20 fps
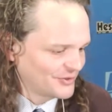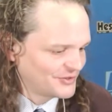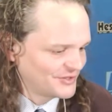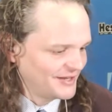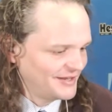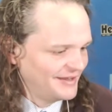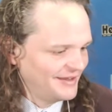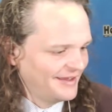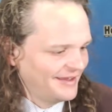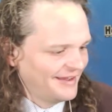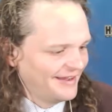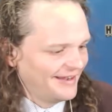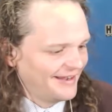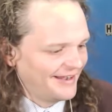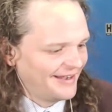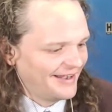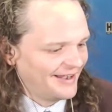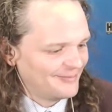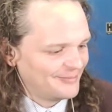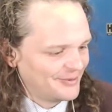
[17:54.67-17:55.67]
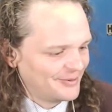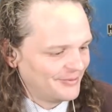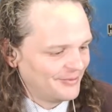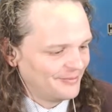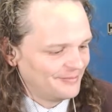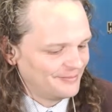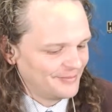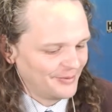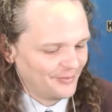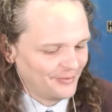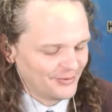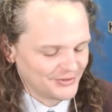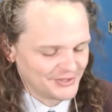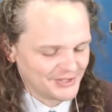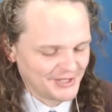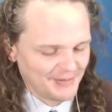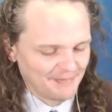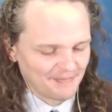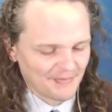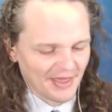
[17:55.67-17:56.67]
See, but we'll
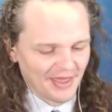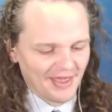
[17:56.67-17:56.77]
see.